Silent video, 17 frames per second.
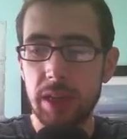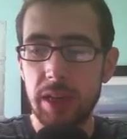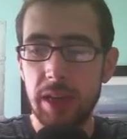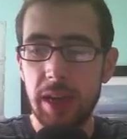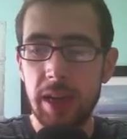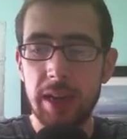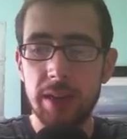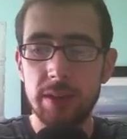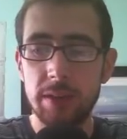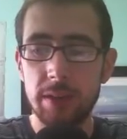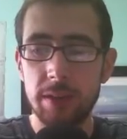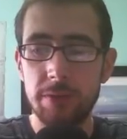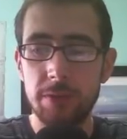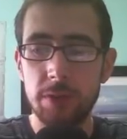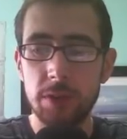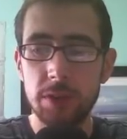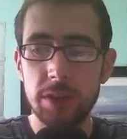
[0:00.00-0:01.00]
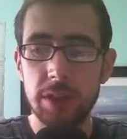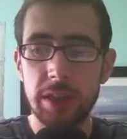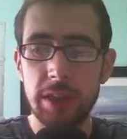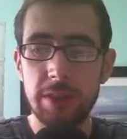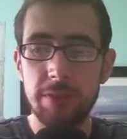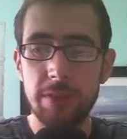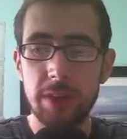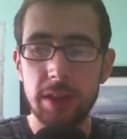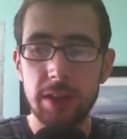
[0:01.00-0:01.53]
And unfortunately,
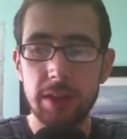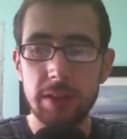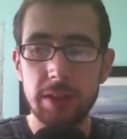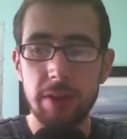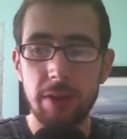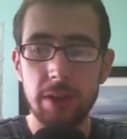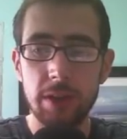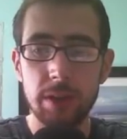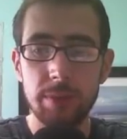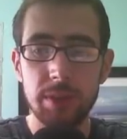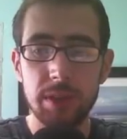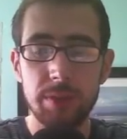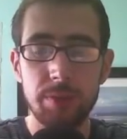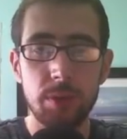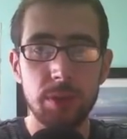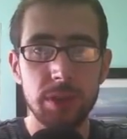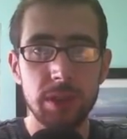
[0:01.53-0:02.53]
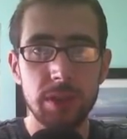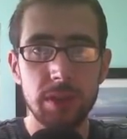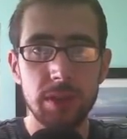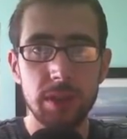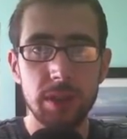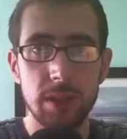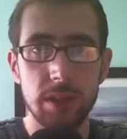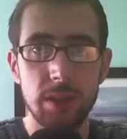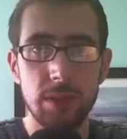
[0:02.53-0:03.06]
if they're only going to be supporting
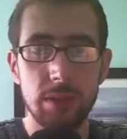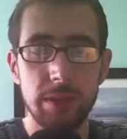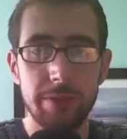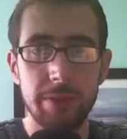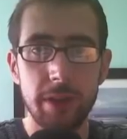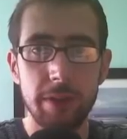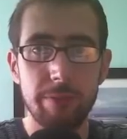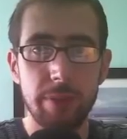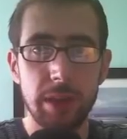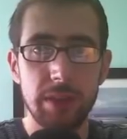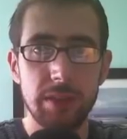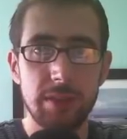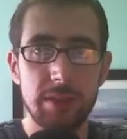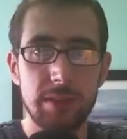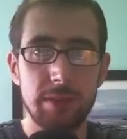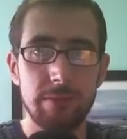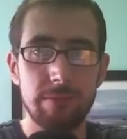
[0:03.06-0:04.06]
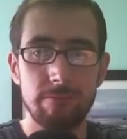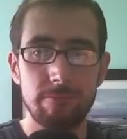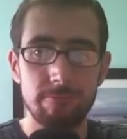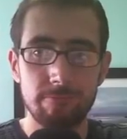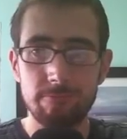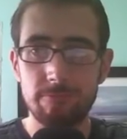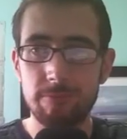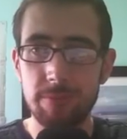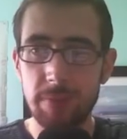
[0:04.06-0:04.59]
the Qt5 based
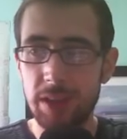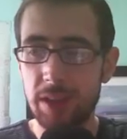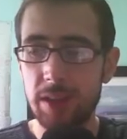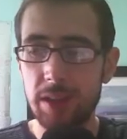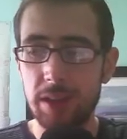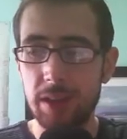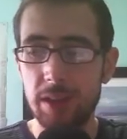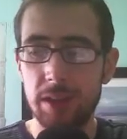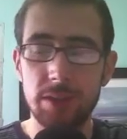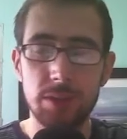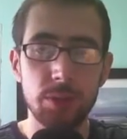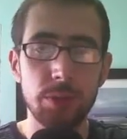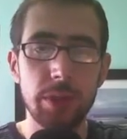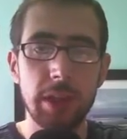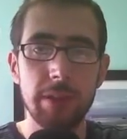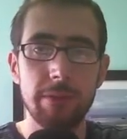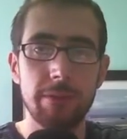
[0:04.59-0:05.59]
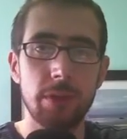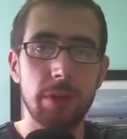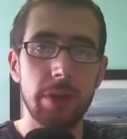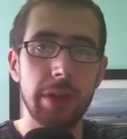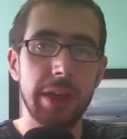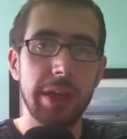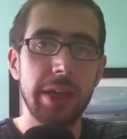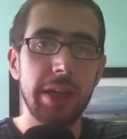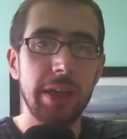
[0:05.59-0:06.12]
toolkit for
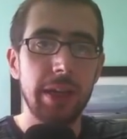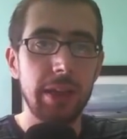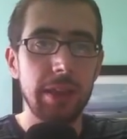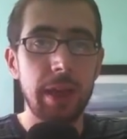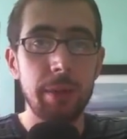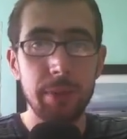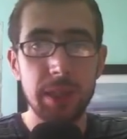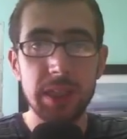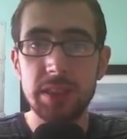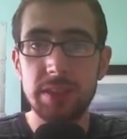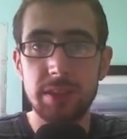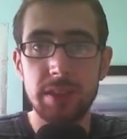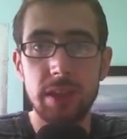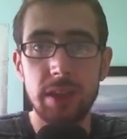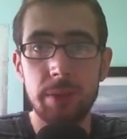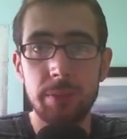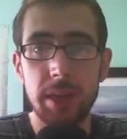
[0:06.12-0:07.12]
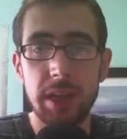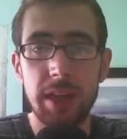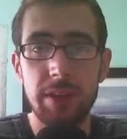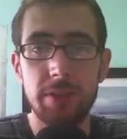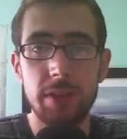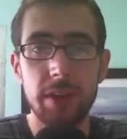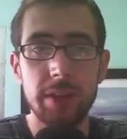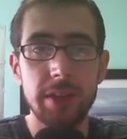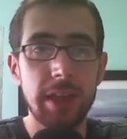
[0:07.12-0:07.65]
it, that means that I'm going to have
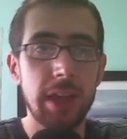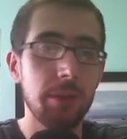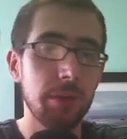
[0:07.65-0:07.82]
to either get with